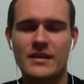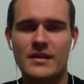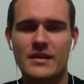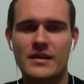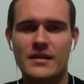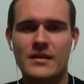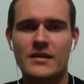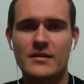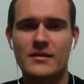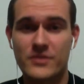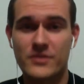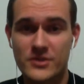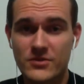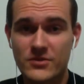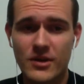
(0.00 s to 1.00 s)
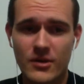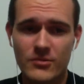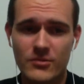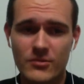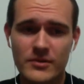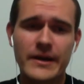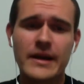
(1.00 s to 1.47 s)
First of all, I would
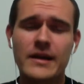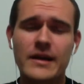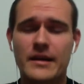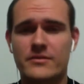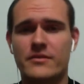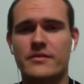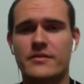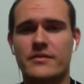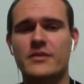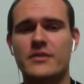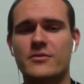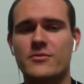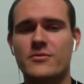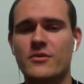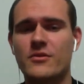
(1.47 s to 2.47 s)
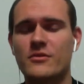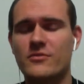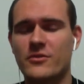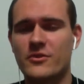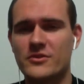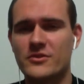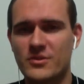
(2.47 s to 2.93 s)
really like to thank you all
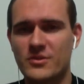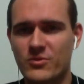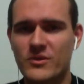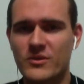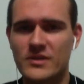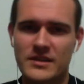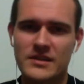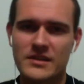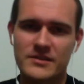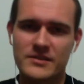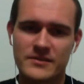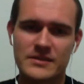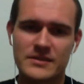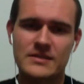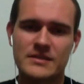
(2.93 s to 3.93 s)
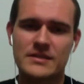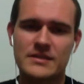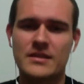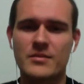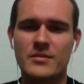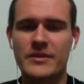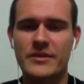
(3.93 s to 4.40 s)
for your support and interest
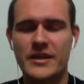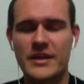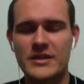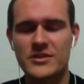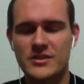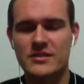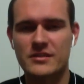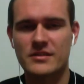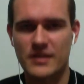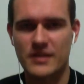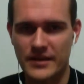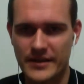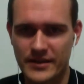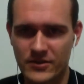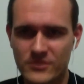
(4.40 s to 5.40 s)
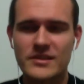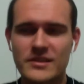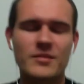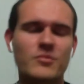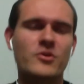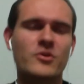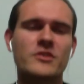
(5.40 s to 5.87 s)
in the application. I
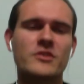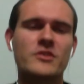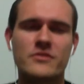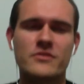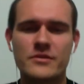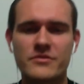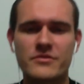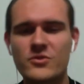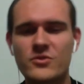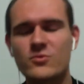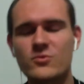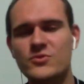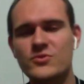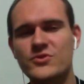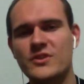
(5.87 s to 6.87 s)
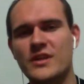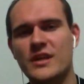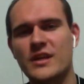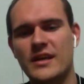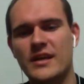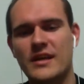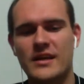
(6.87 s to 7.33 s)
constantly monitor the reviews
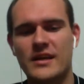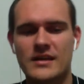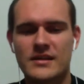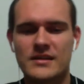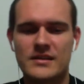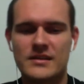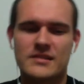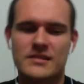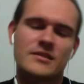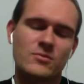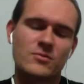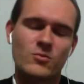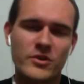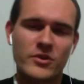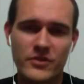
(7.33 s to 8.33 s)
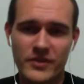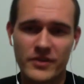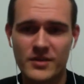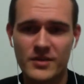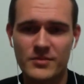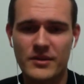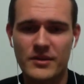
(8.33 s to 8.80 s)
and what you
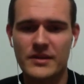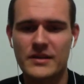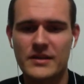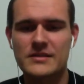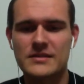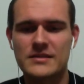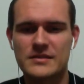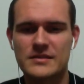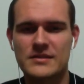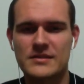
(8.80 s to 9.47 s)
think about us.